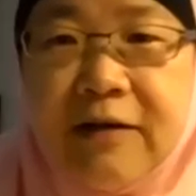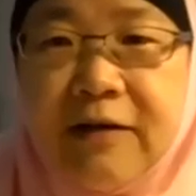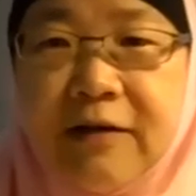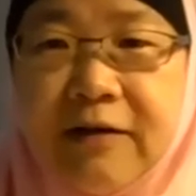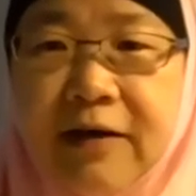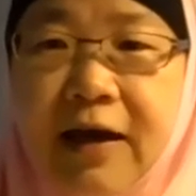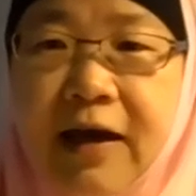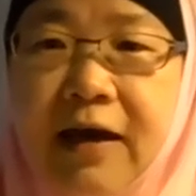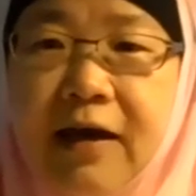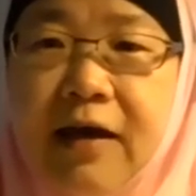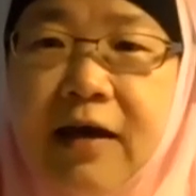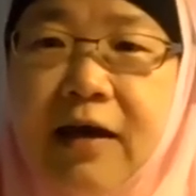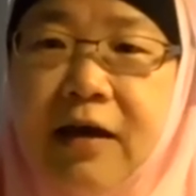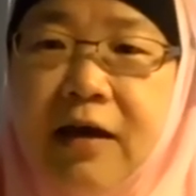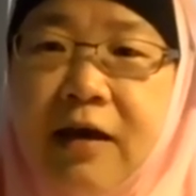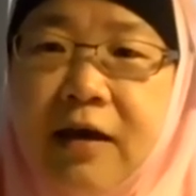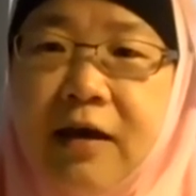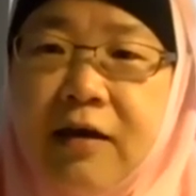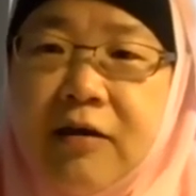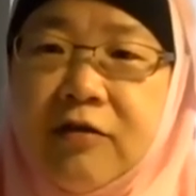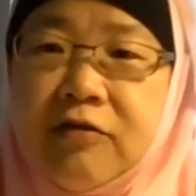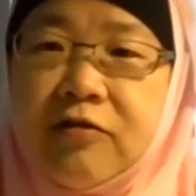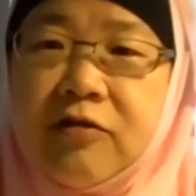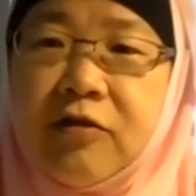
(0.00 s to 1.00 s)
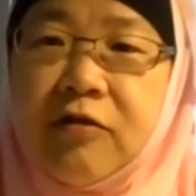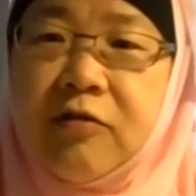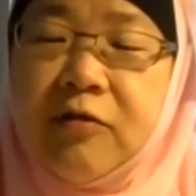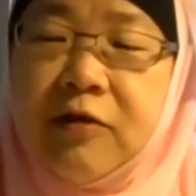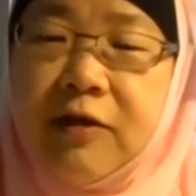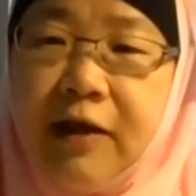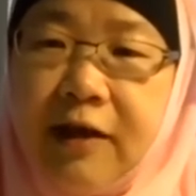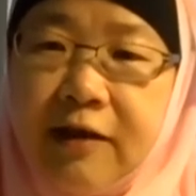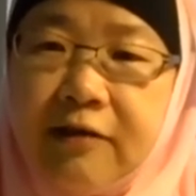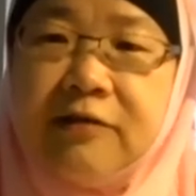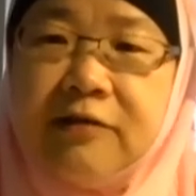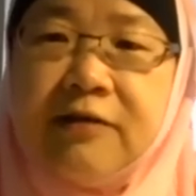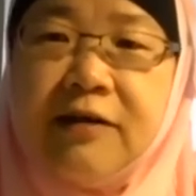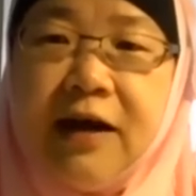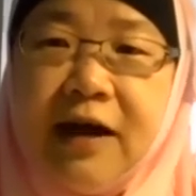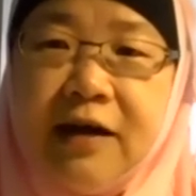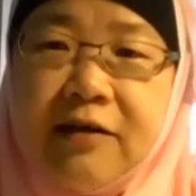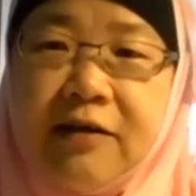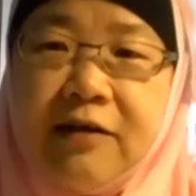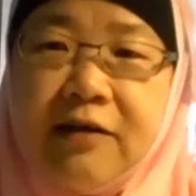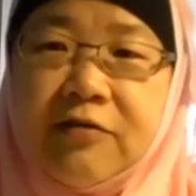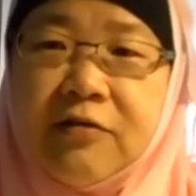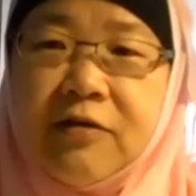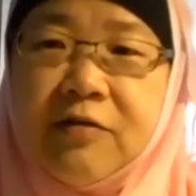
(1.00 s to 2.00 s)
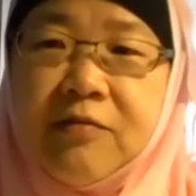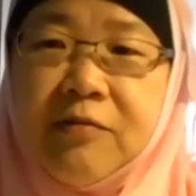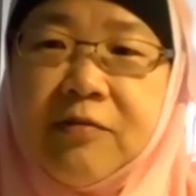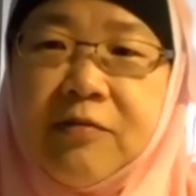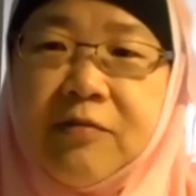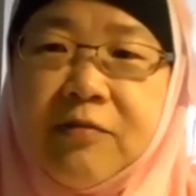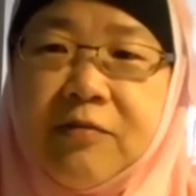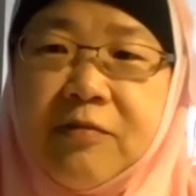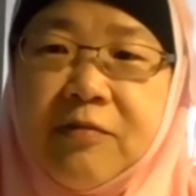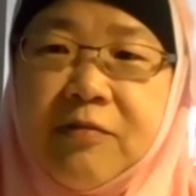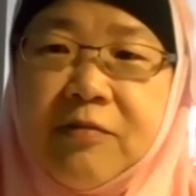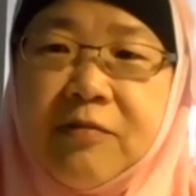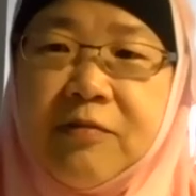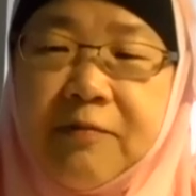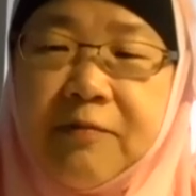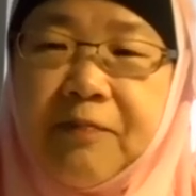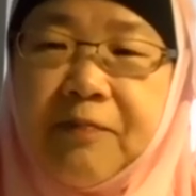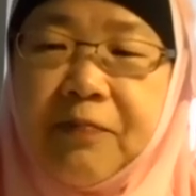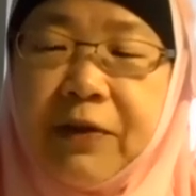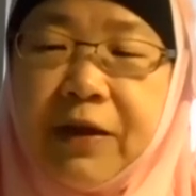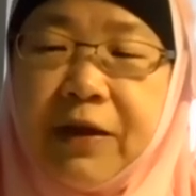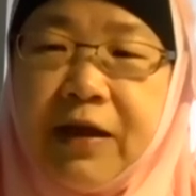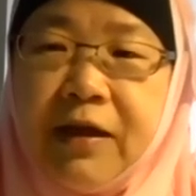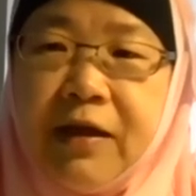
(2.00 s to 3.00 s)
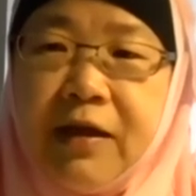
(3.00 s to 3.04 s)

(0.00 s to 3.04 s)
Okay, so yes, the isothermal method